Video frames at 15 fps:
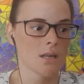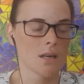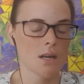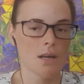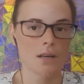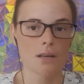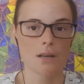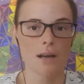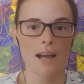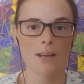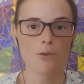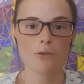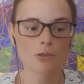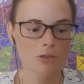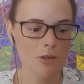
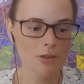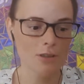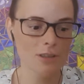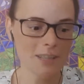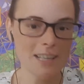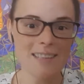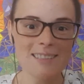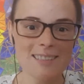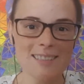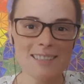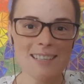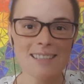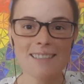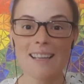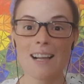I looked on the
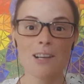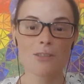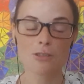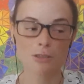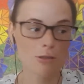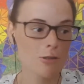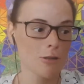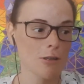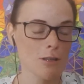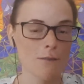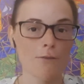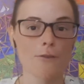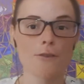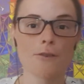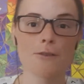internet, I
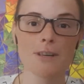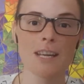searched for,